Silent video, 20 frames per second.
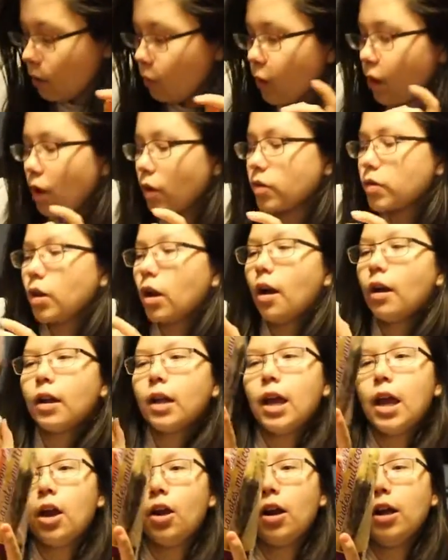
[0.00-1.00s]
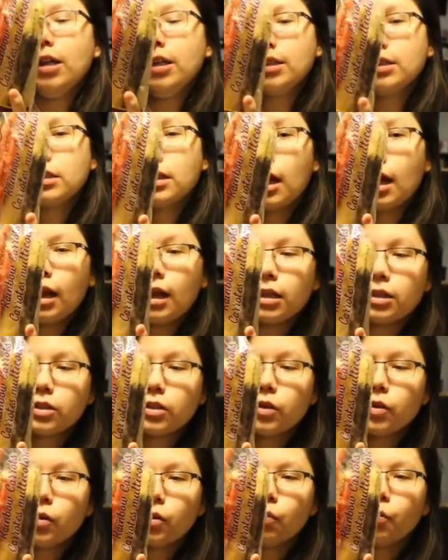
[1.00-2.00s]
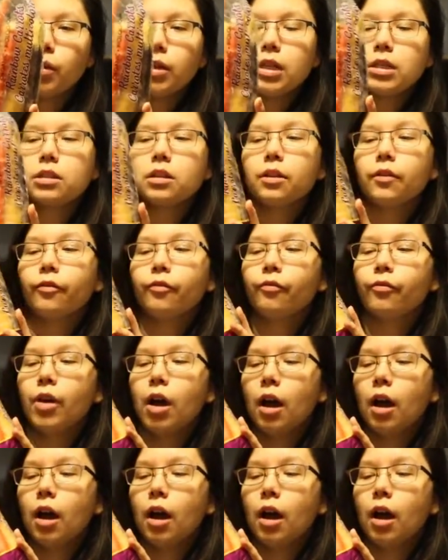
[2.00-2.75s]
we also got carrots. I like to put these in the